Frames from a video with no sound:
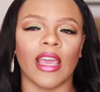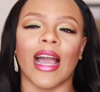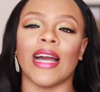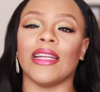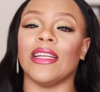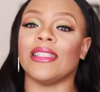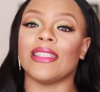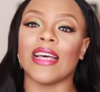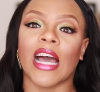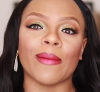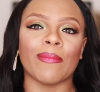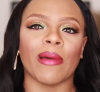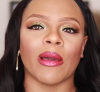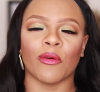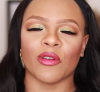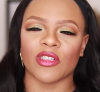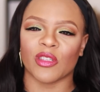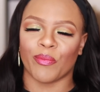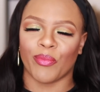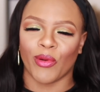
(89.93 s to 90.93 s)
At the time, I
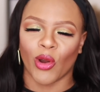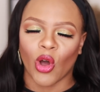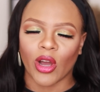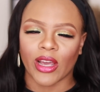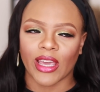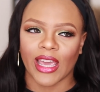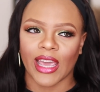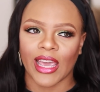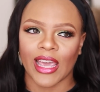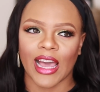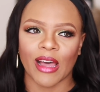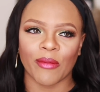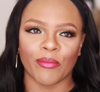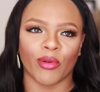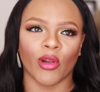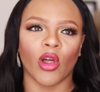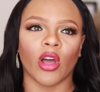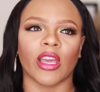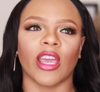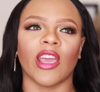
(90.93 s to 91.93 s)
was blogging, and
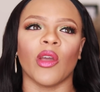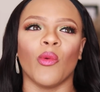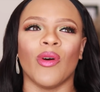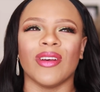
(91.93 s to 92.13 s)
blogging